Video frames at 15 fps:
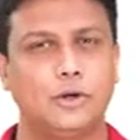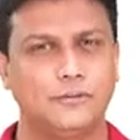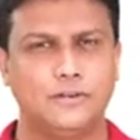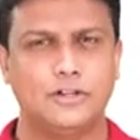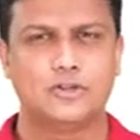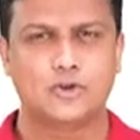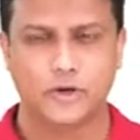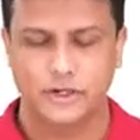the
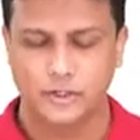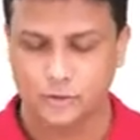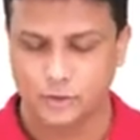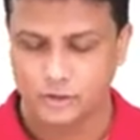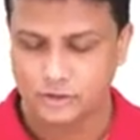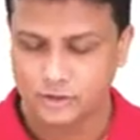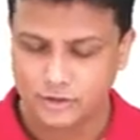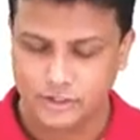first order
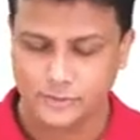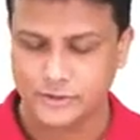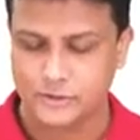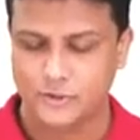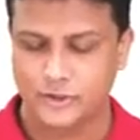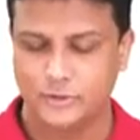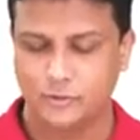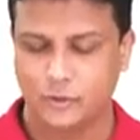neuron,
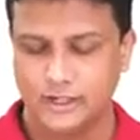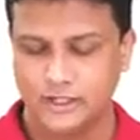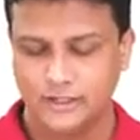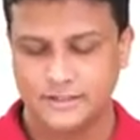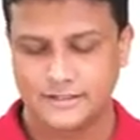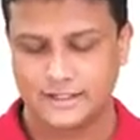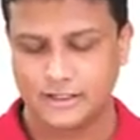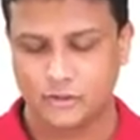trapezoid body,
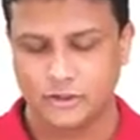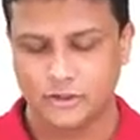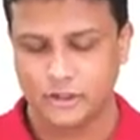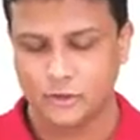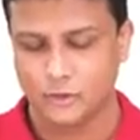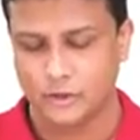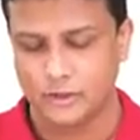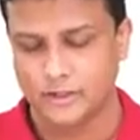second order
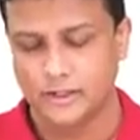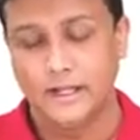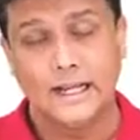neuron,